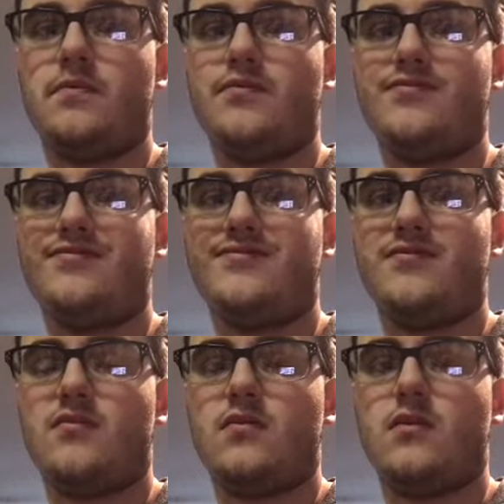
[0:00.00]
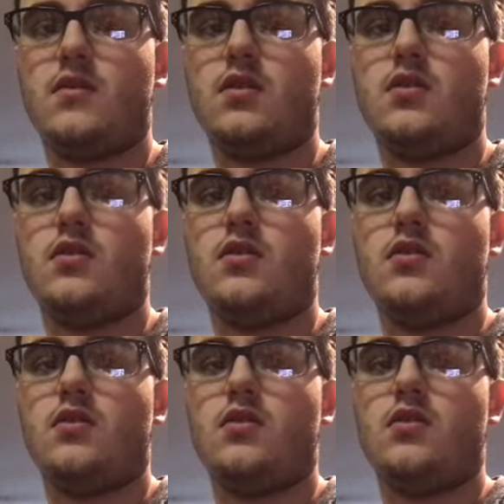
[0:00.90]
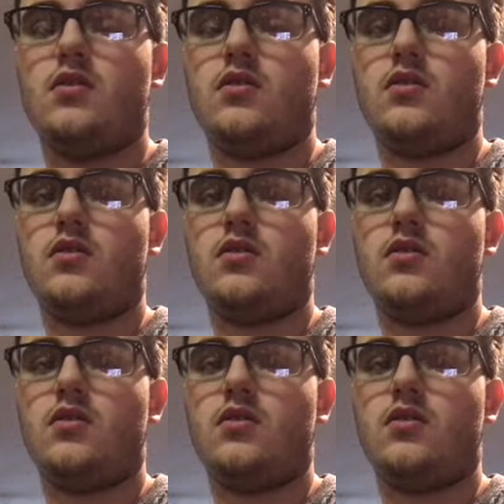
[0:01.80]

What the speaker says: No one is speaking in this clip.